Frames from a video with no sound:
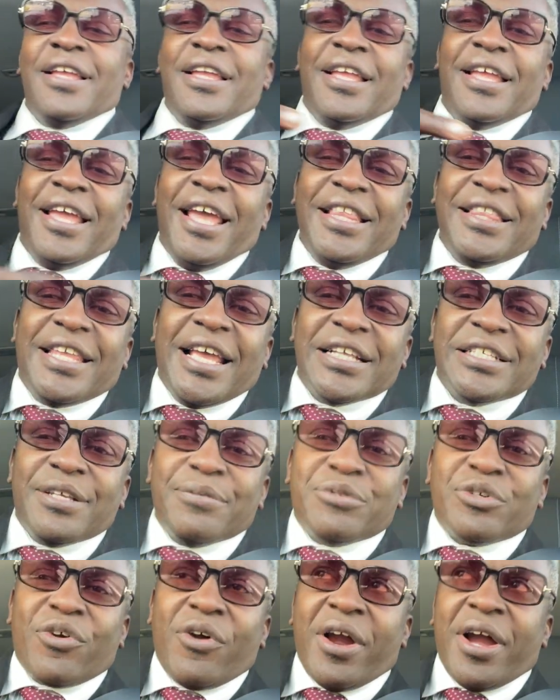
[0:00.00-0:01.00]
hit that
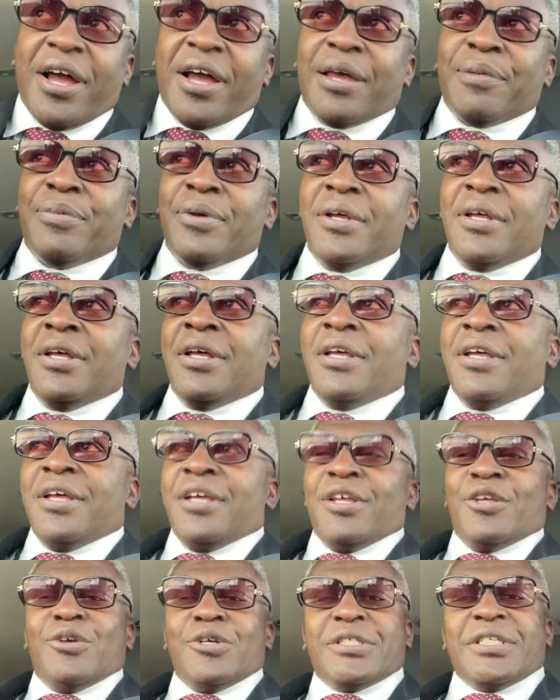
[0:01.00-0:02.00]
subscribe.
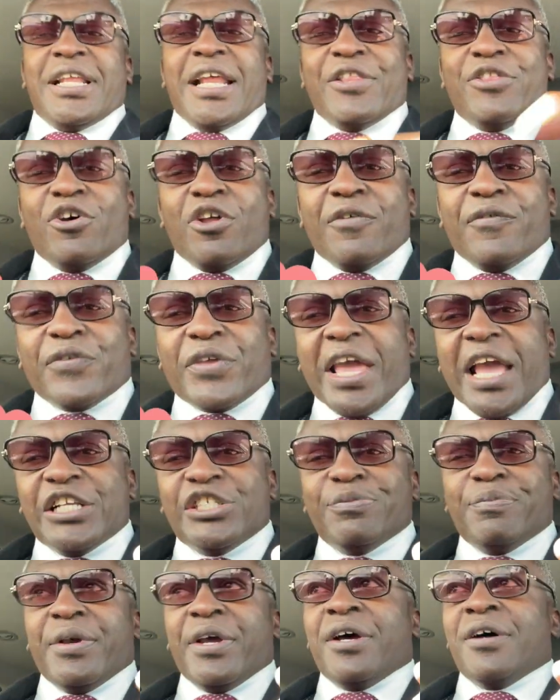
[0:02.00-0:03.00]
You see that
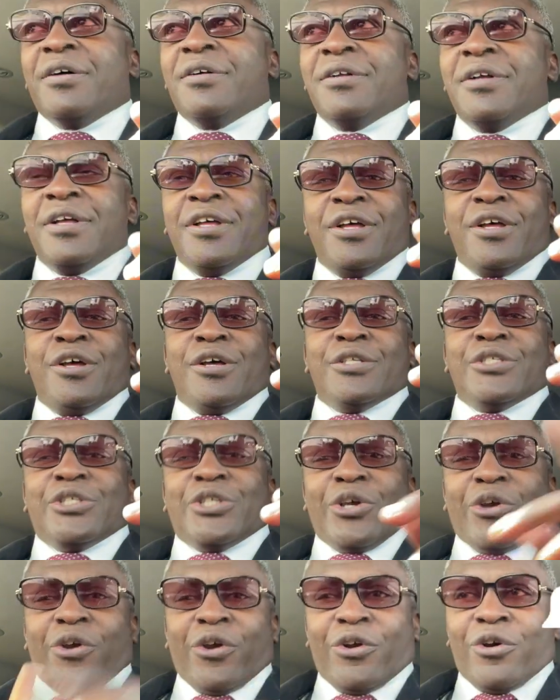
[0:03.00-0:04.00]
notification bell?
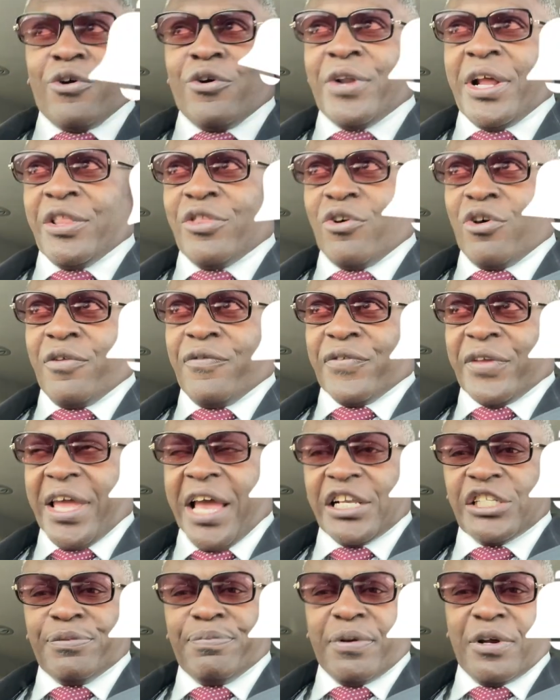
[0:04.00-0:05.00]
Turn on that
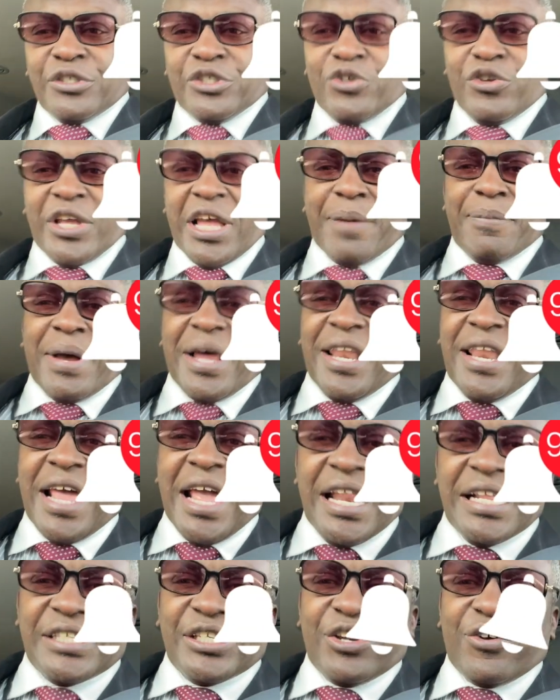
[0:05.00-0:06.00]
notification bell so you get my
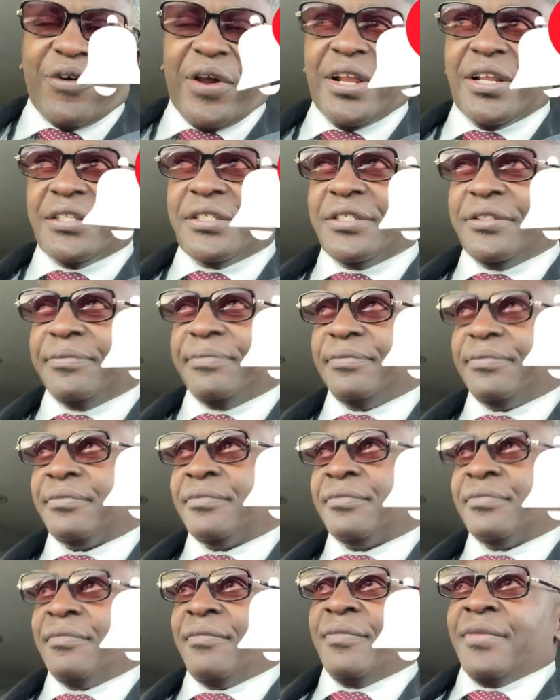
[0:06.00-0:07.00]
latest and greatest.
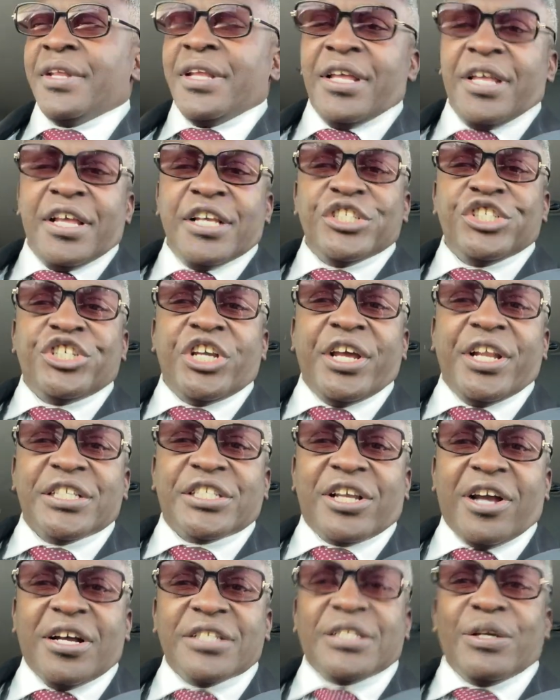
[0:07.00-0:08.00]
Share this
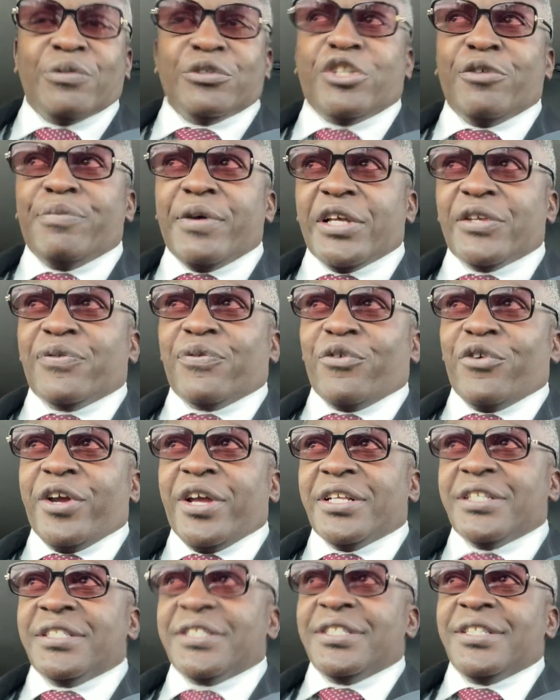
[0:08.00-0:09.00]
content with your best
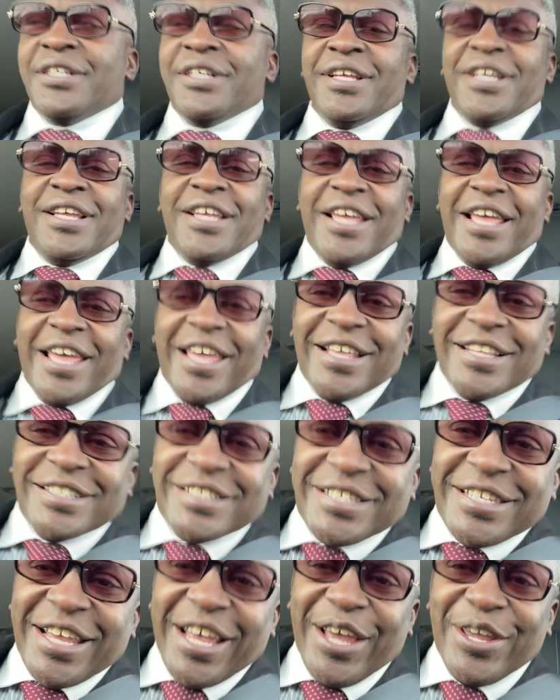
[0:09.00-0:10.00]
friends and
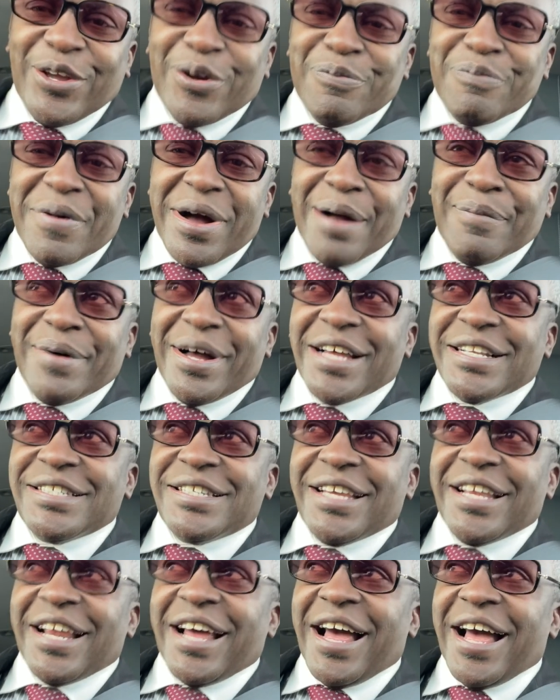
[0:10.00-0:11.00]
tell your mama I
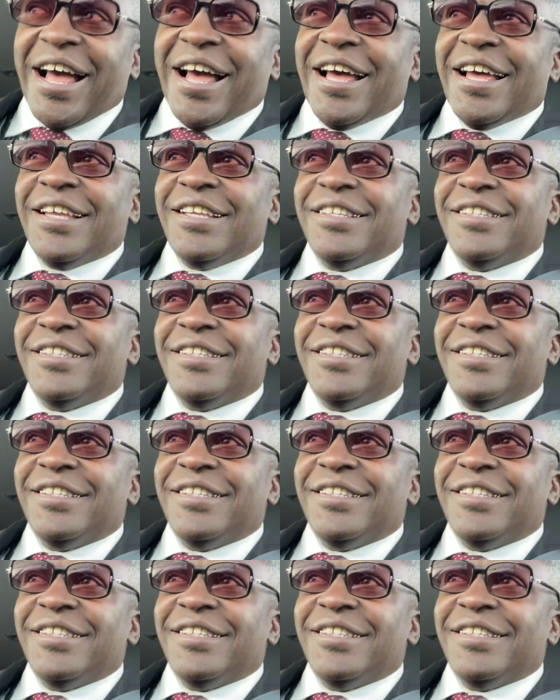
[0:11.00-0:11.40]
said hi.